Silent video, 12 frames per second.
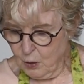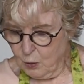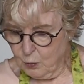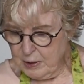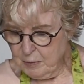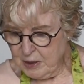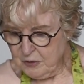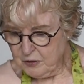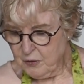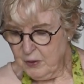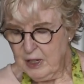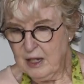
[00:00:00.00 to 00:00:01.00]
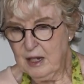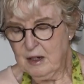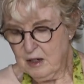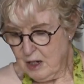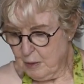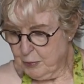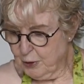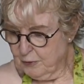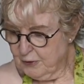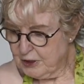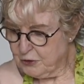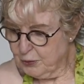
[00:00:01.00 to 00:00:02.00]
We must create a
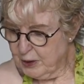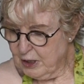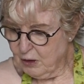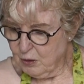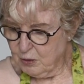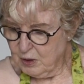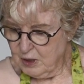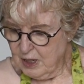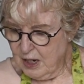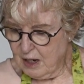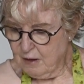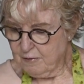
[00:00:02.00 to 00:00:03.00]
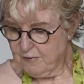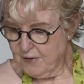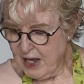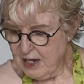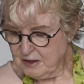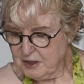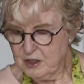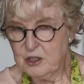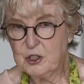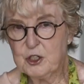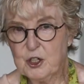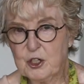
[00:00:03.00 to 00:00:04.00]
perfect trio of fat,
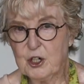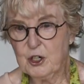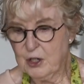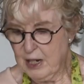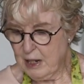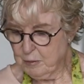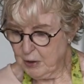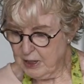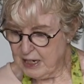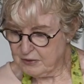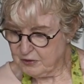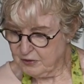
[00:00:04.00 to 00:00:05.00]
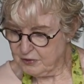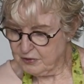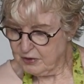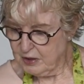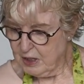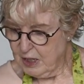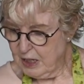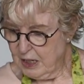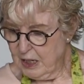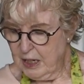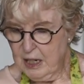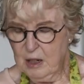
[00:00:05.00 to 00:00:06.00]
sugar, and molasses.
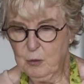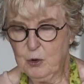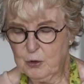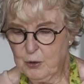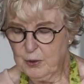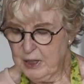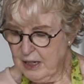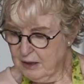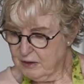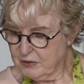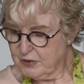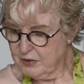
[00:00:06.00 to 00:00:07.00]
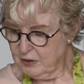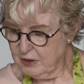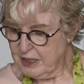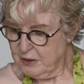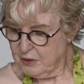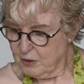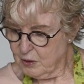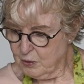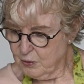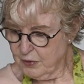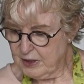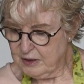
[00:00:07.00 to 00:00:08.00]
It will create a silky
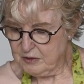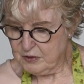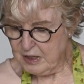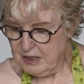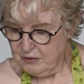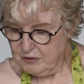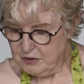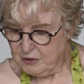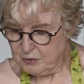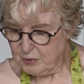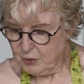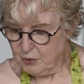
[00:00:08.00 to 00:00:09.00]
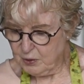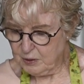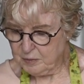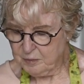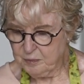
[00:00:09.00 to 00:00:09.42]
dough that is easy to roll.